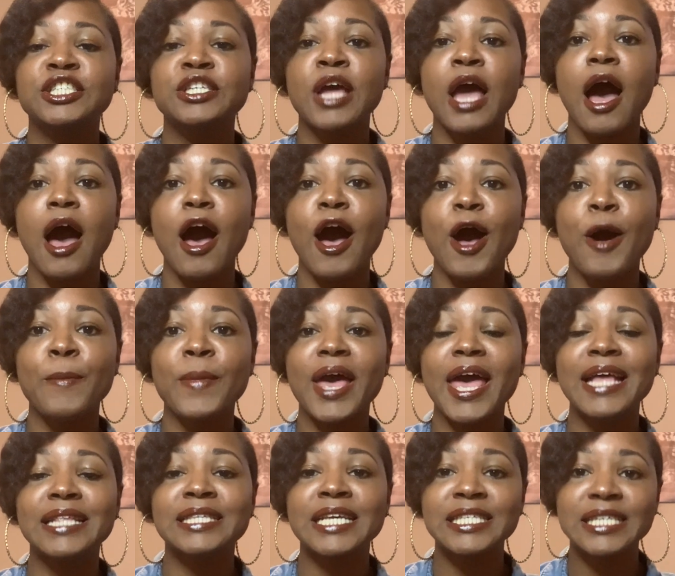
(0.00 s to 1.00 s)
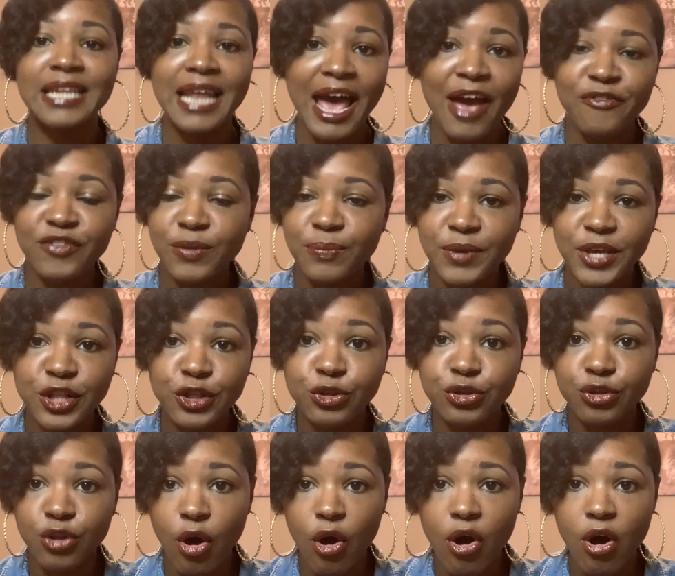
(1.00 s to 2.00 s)
Um, it doesn't have to be
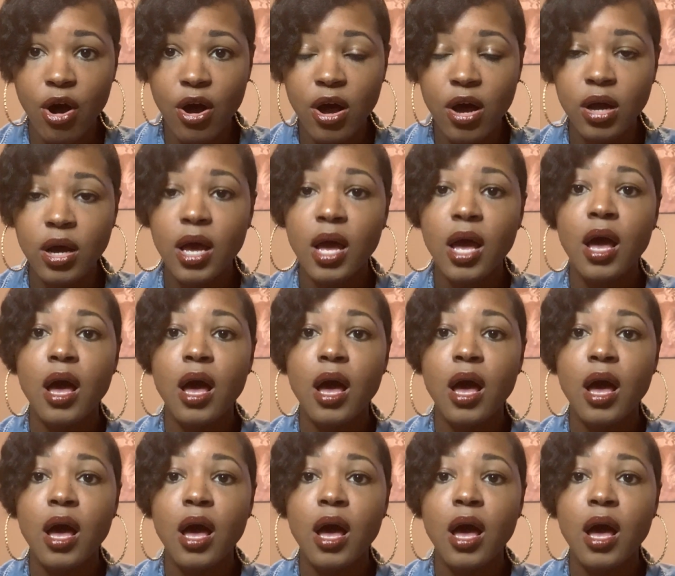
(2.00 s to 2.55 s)
long.